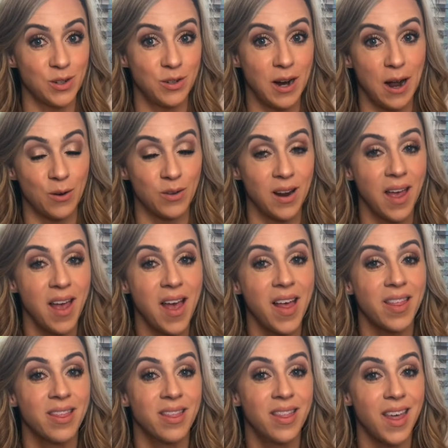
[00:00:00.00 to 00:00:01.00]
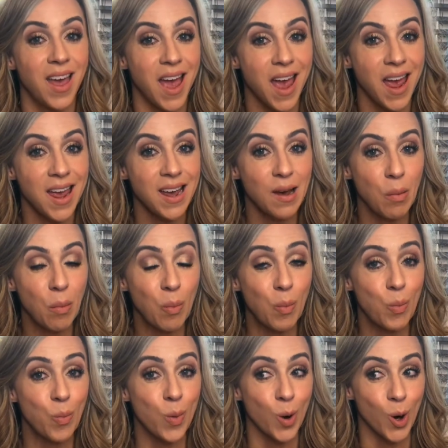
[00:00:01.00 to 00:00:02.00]
around. They
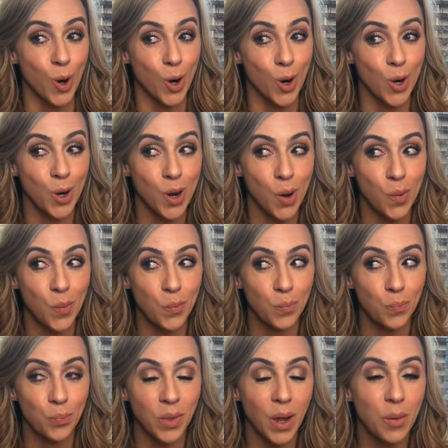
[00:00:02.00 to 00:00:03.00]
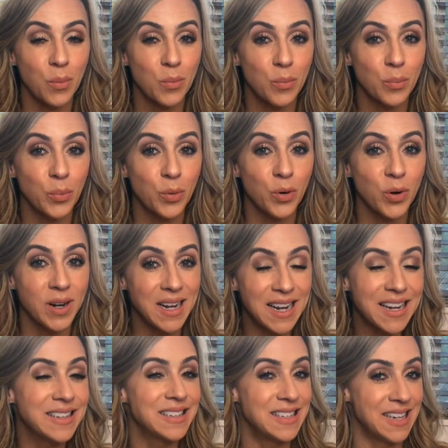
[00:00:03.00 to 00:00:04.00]
burn pretty
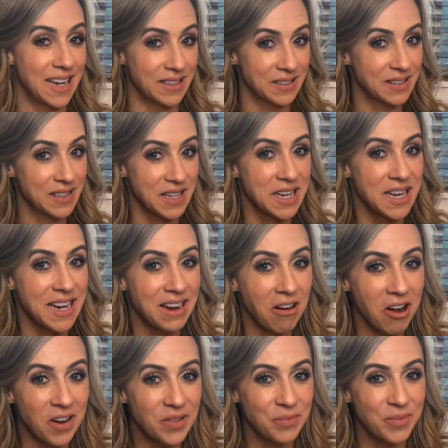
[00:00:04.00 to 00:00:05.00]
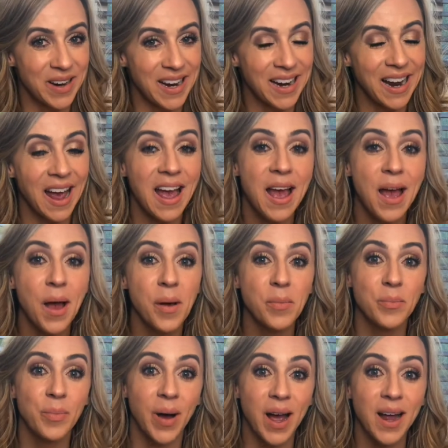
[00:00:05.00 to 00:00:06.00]
intensely on me,
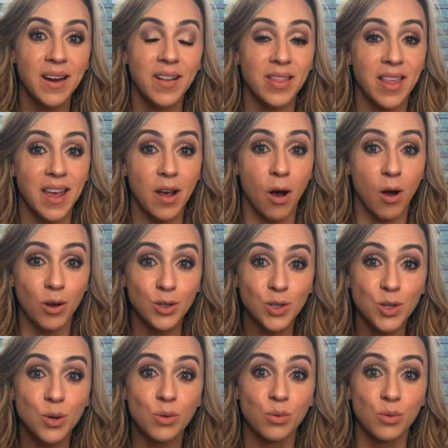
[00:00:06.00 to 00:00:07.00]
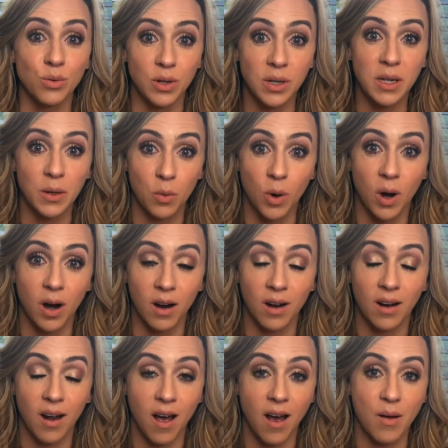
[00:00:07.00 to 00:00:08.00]
but they also really
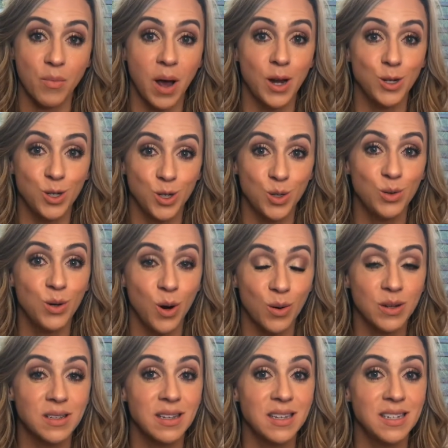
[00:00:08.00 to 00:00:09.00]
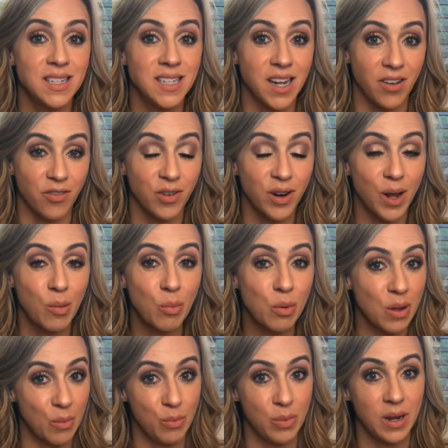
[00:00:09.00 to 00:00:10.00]
work. I do notice a definite
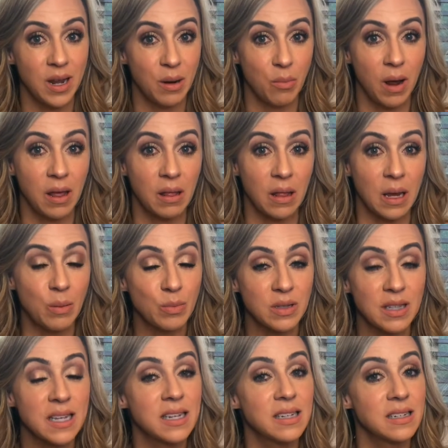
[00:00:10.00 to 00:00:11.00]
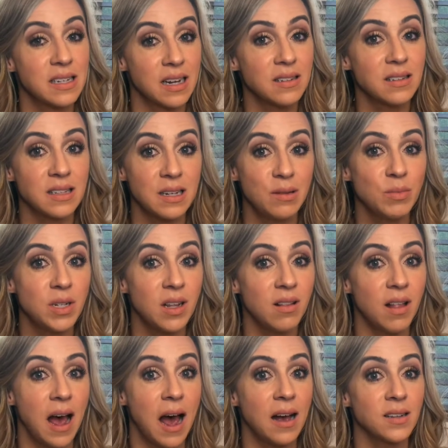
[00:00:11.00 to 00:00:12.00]
plumping in my lips that does seem to
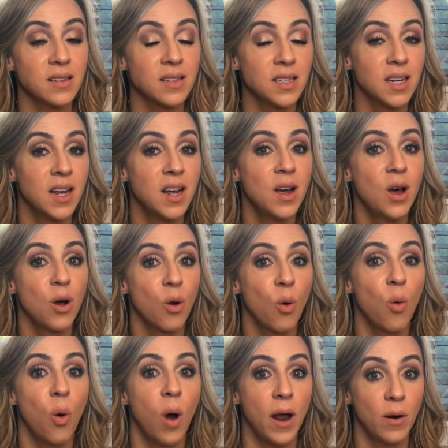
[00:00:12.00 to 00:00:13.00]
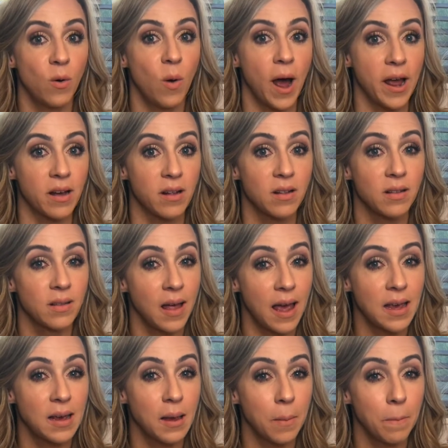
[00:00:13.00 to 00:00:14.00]
last quite a while,
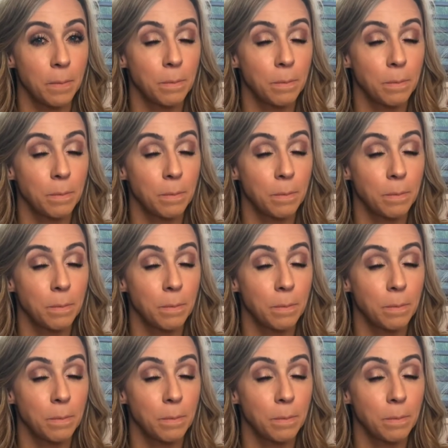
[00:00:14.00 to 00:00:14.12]
like